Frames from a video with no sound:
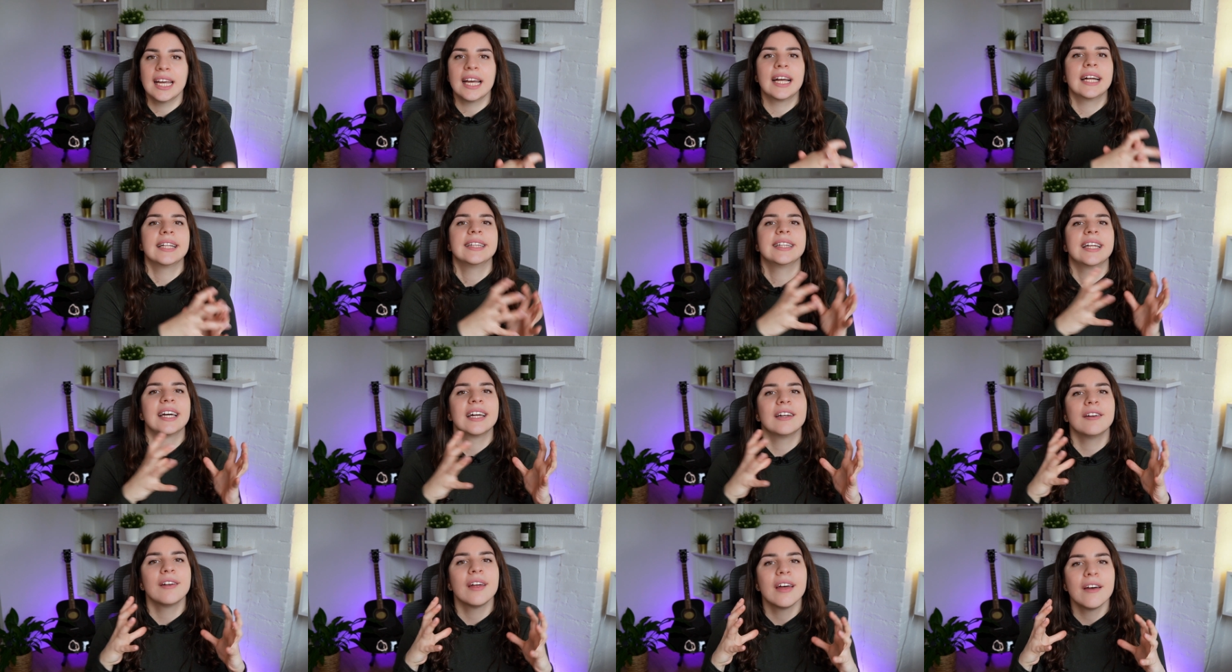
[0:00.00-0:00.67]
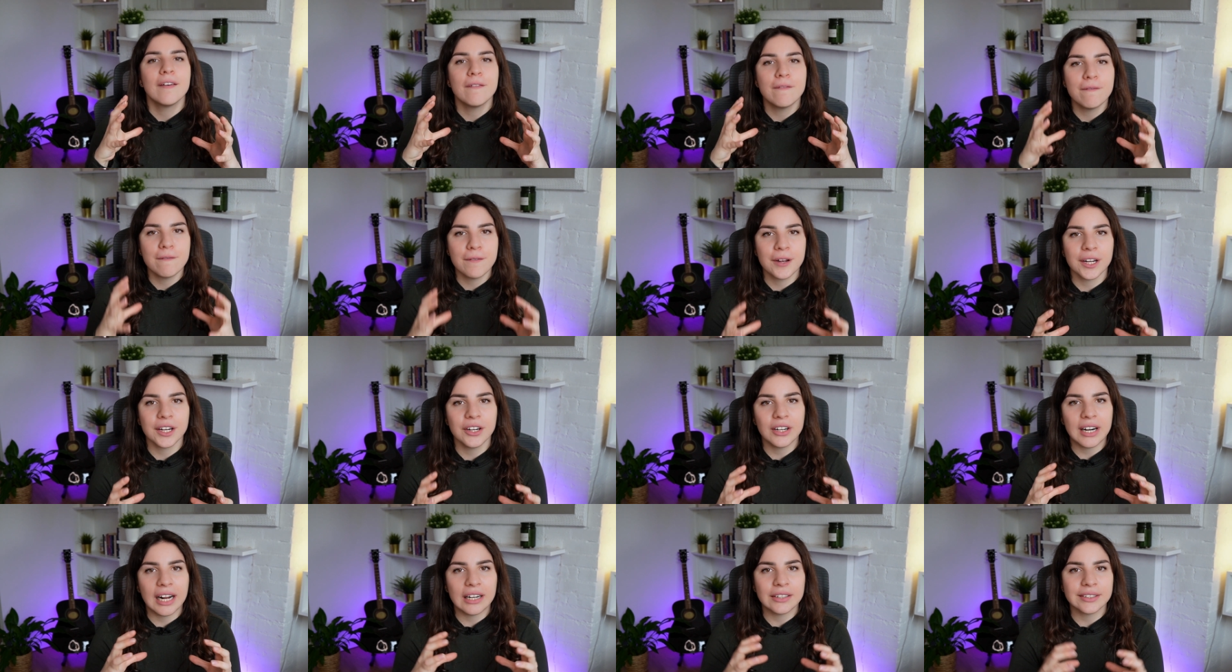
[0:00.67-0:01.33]
and then
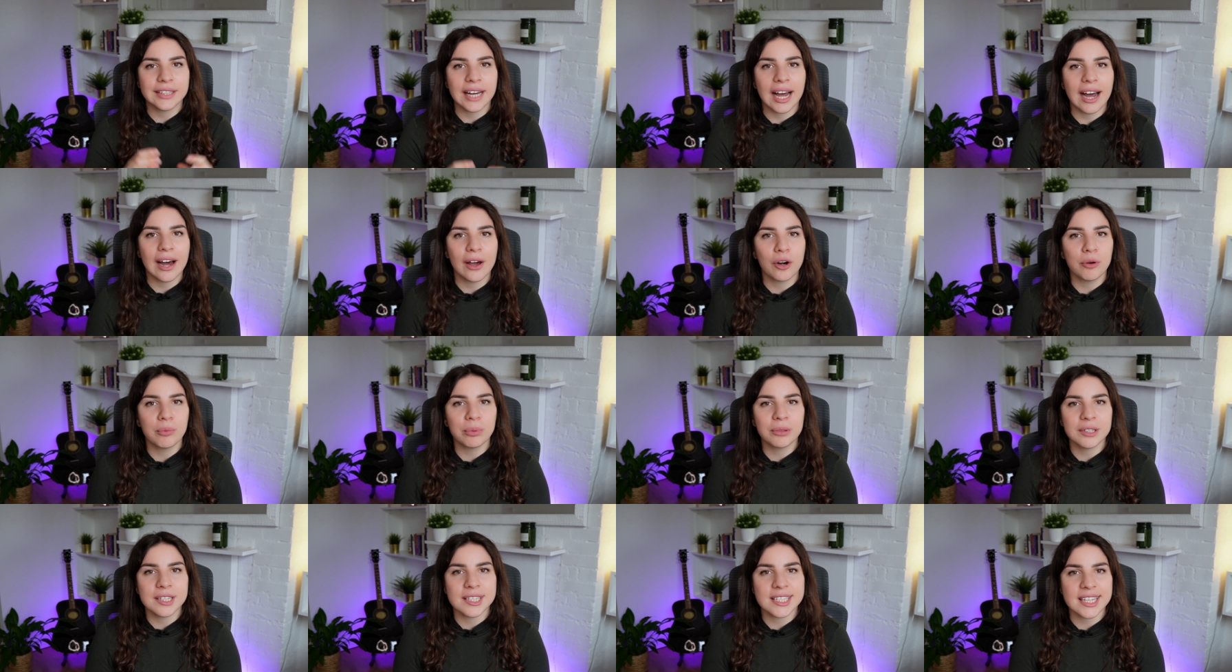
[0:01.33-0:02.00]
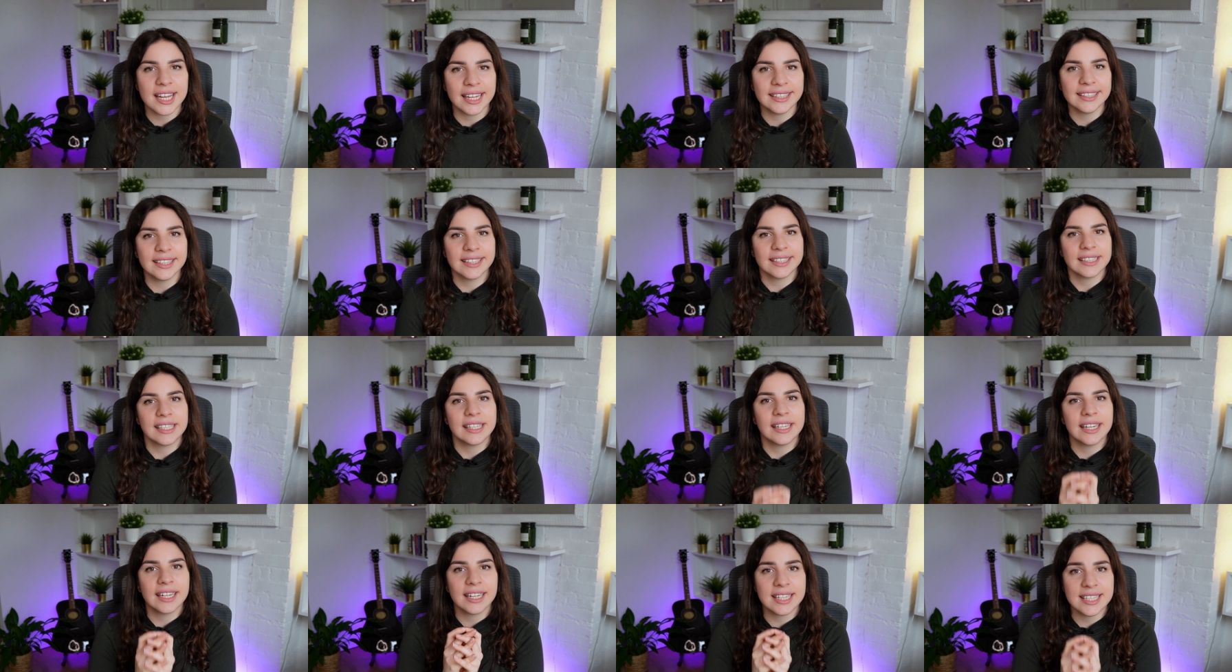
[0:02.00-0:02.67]
figure out how to present it
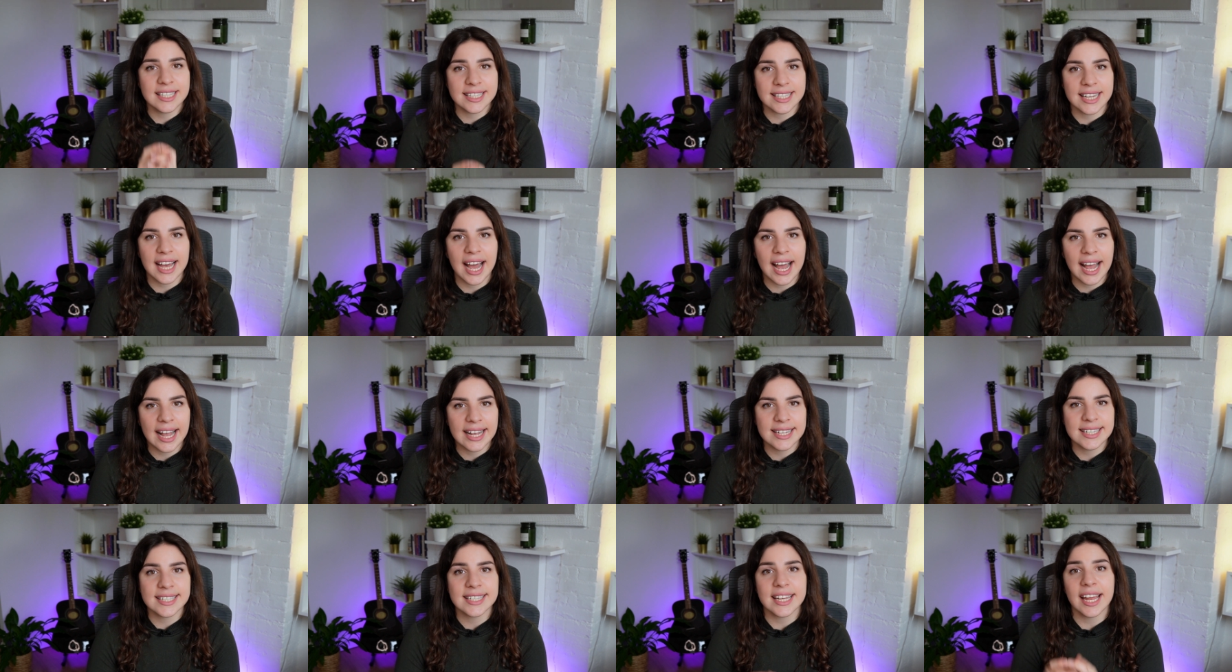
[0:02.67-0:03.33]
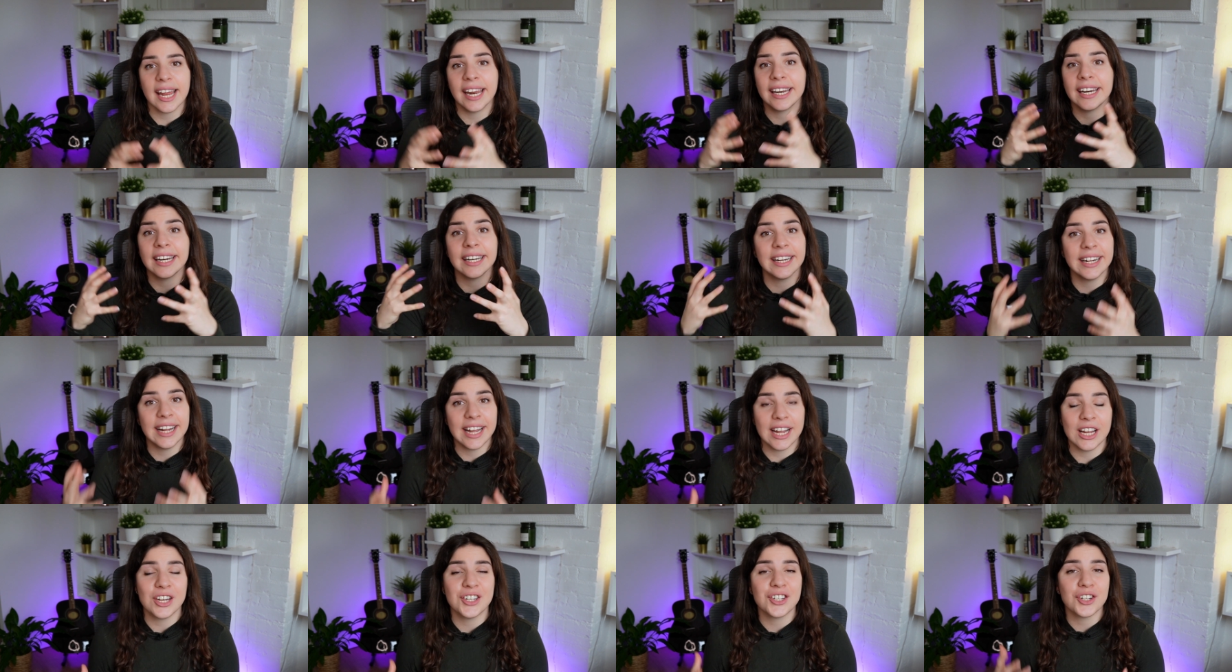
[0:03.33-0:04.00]
in a concise and
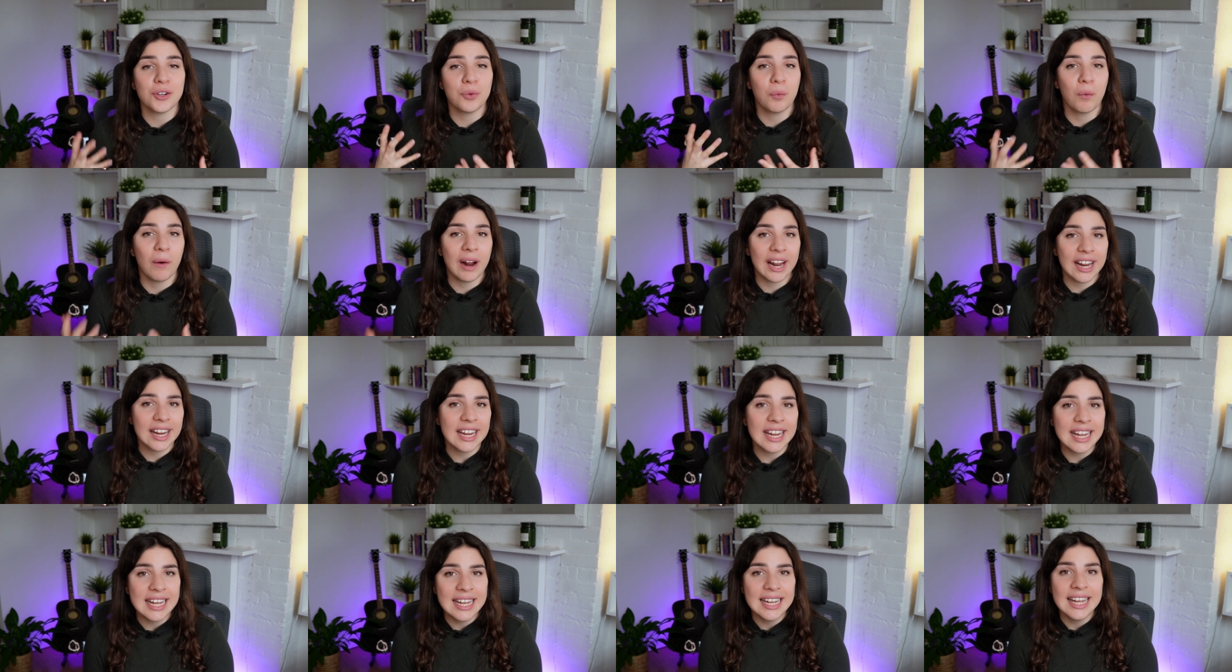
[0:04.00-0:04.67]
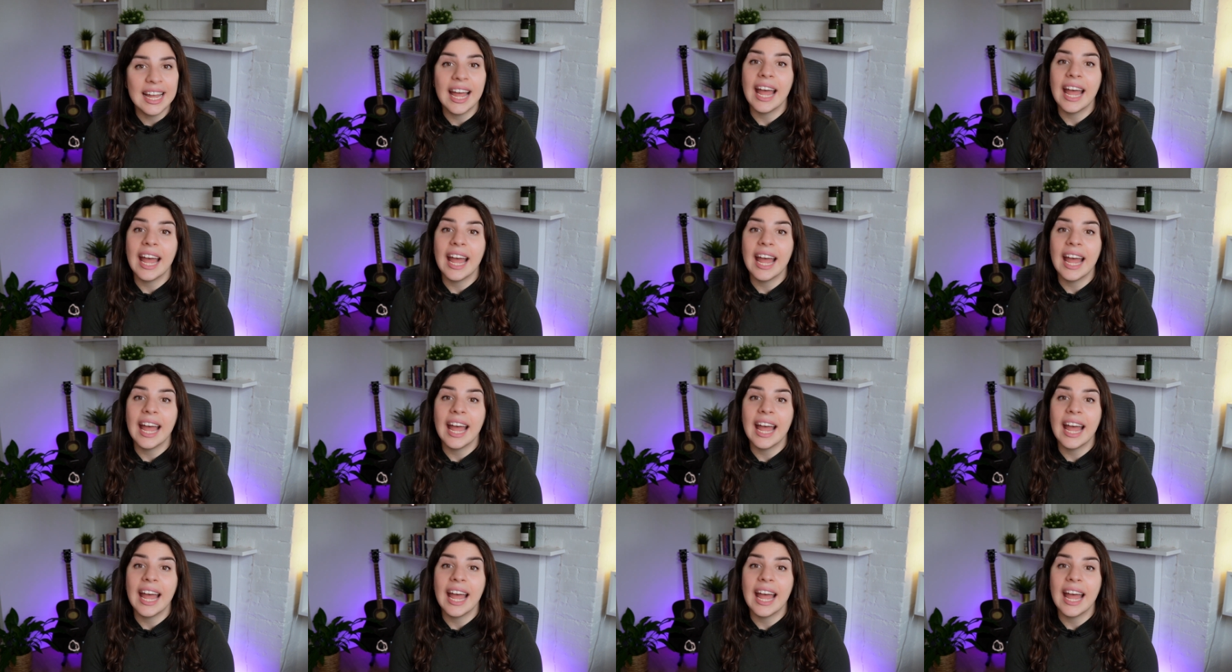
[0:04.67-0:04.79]
engaging way.